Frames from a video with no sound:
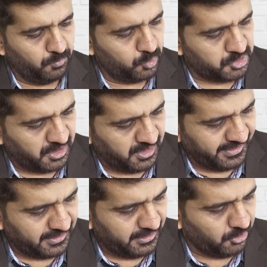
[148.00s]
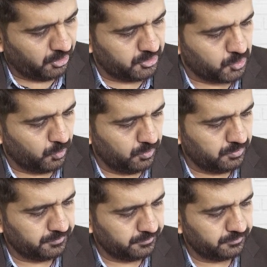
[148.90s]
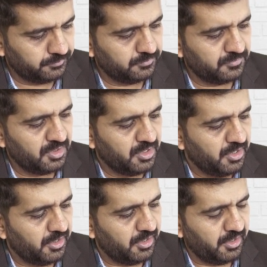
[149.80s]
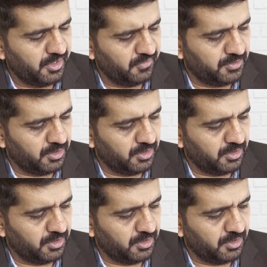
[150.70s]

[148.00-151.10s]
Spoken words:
most likely also. If